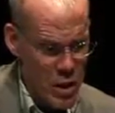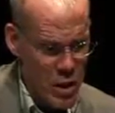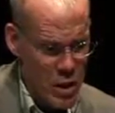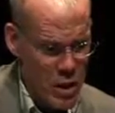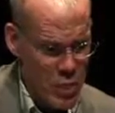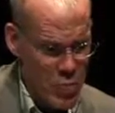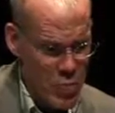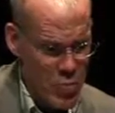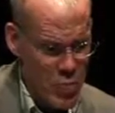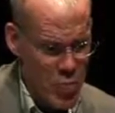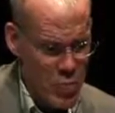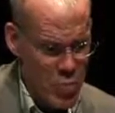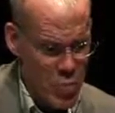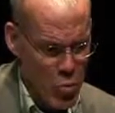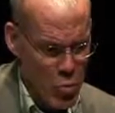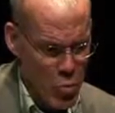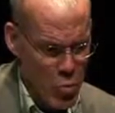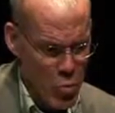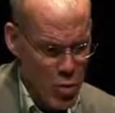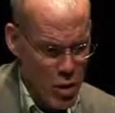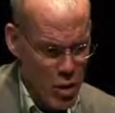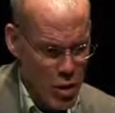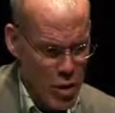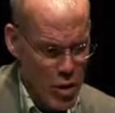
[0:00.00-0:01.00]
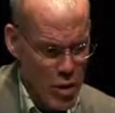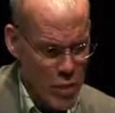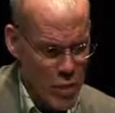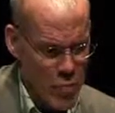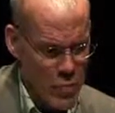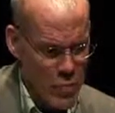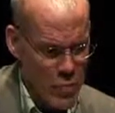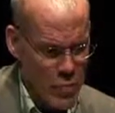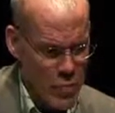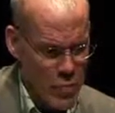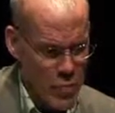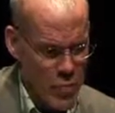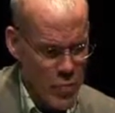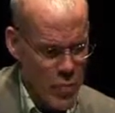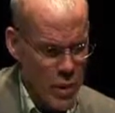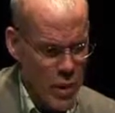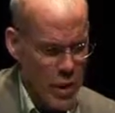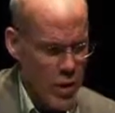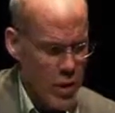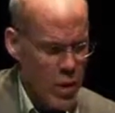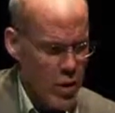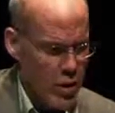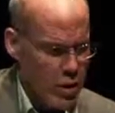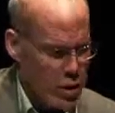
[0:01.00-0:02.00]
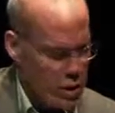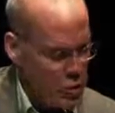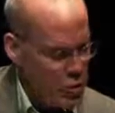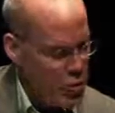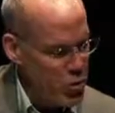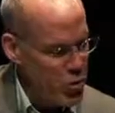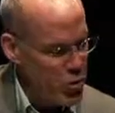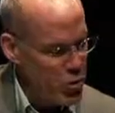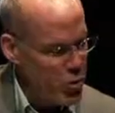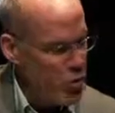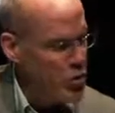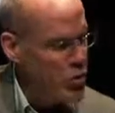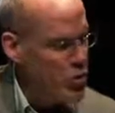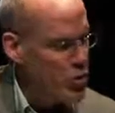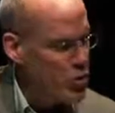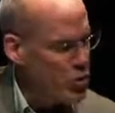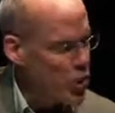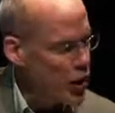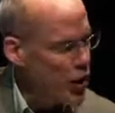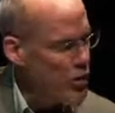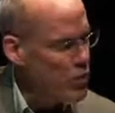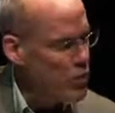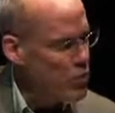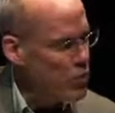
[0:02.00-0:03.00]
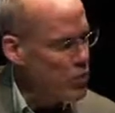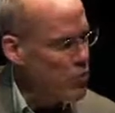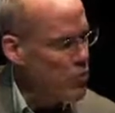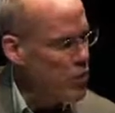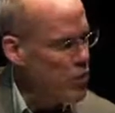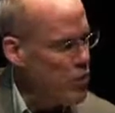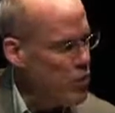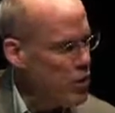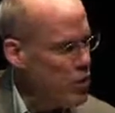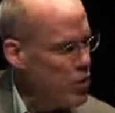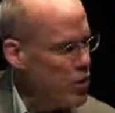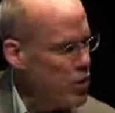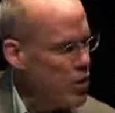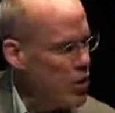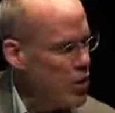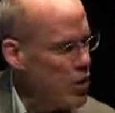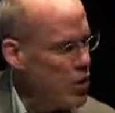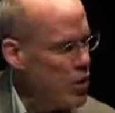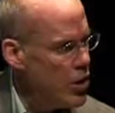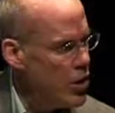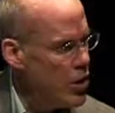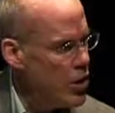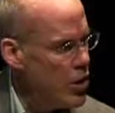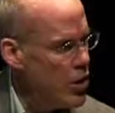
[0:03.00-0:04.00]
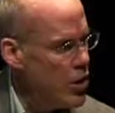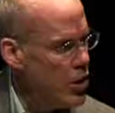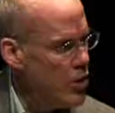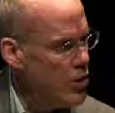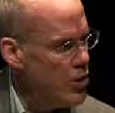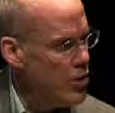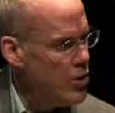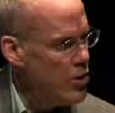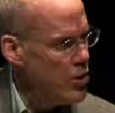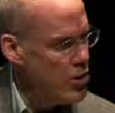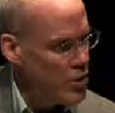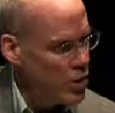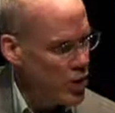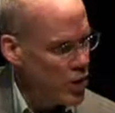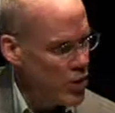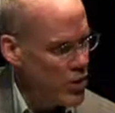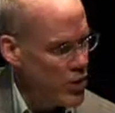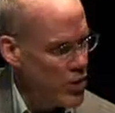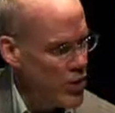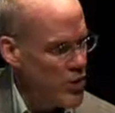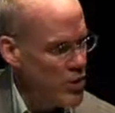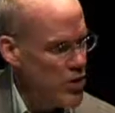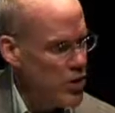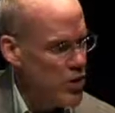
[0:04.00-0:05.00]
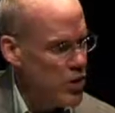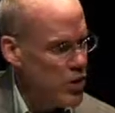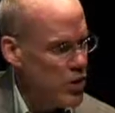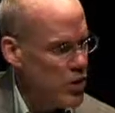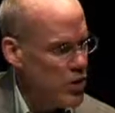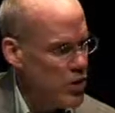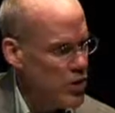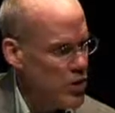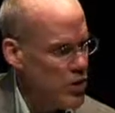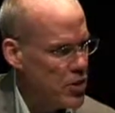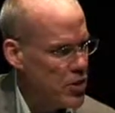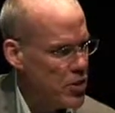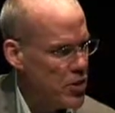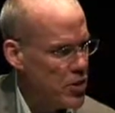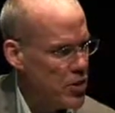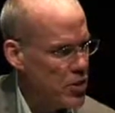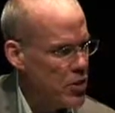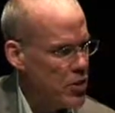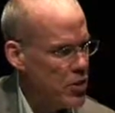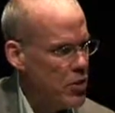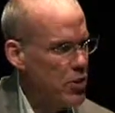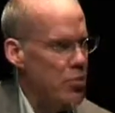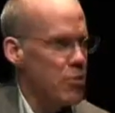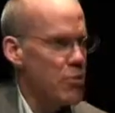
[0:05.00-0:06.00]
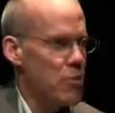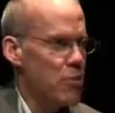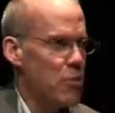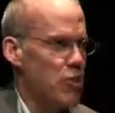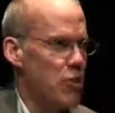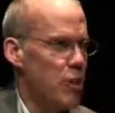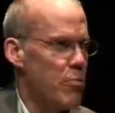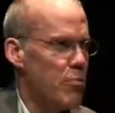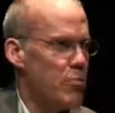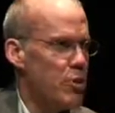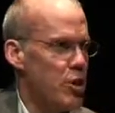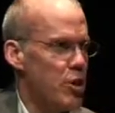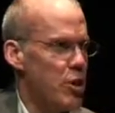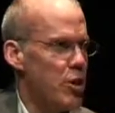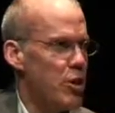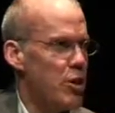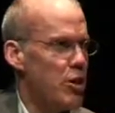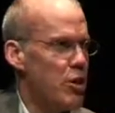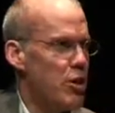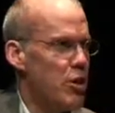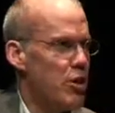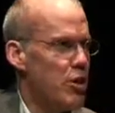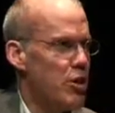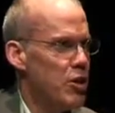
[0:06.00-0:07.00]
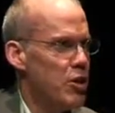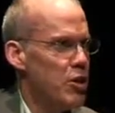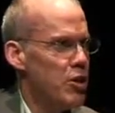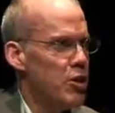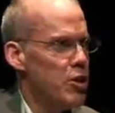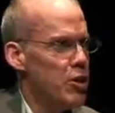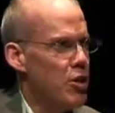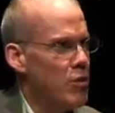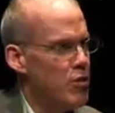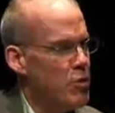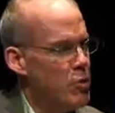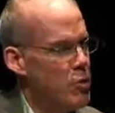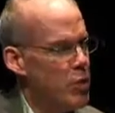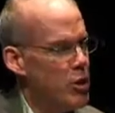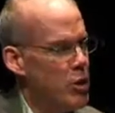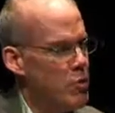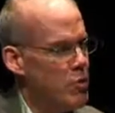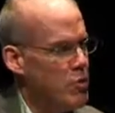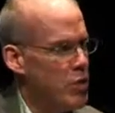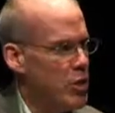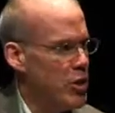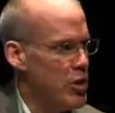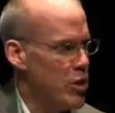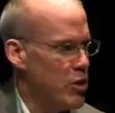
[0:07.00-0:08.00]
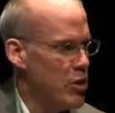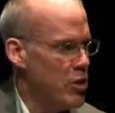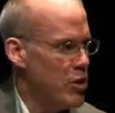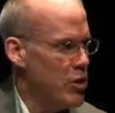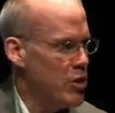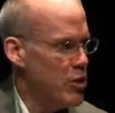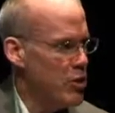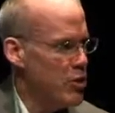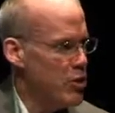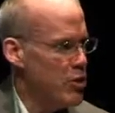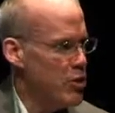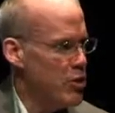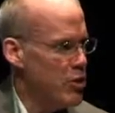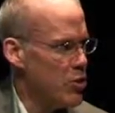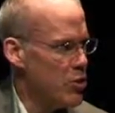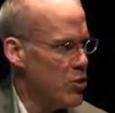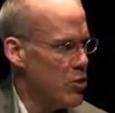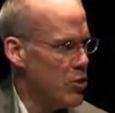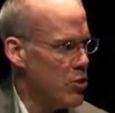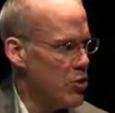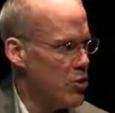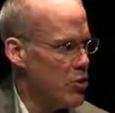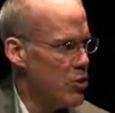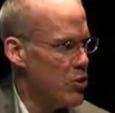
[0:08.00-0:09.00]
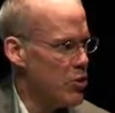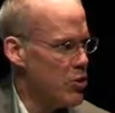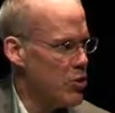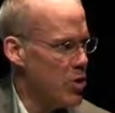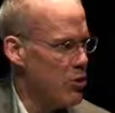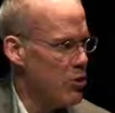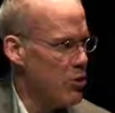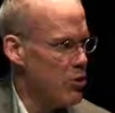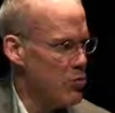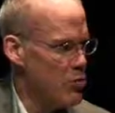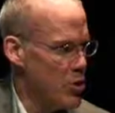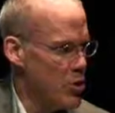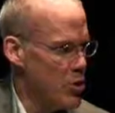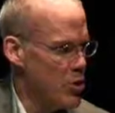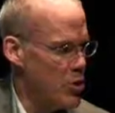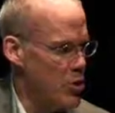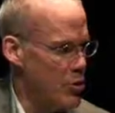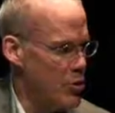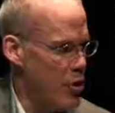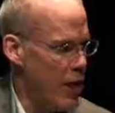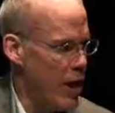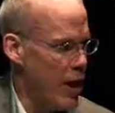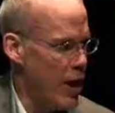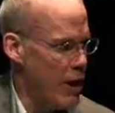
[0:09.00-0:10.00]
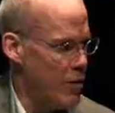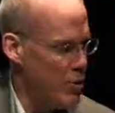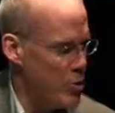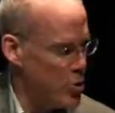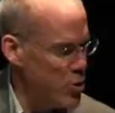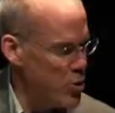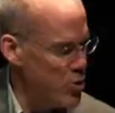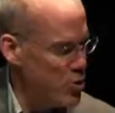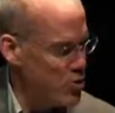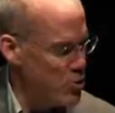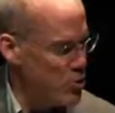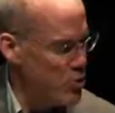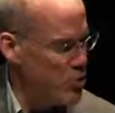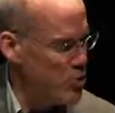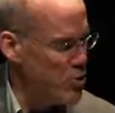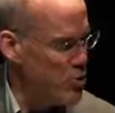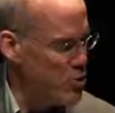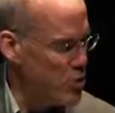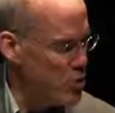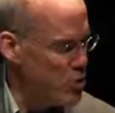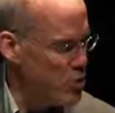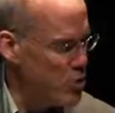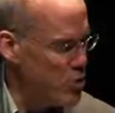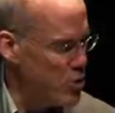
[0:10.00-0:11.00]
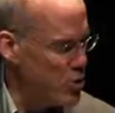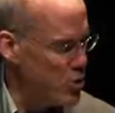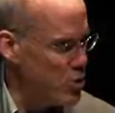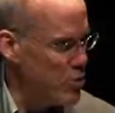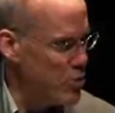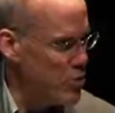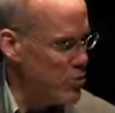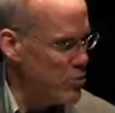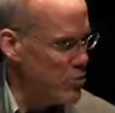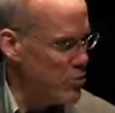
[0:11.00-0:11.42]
It's been more like if you go to the doctor, and the doctor says, someday, if you keep eating like this, your cholesterol will be too high. What do you do in return?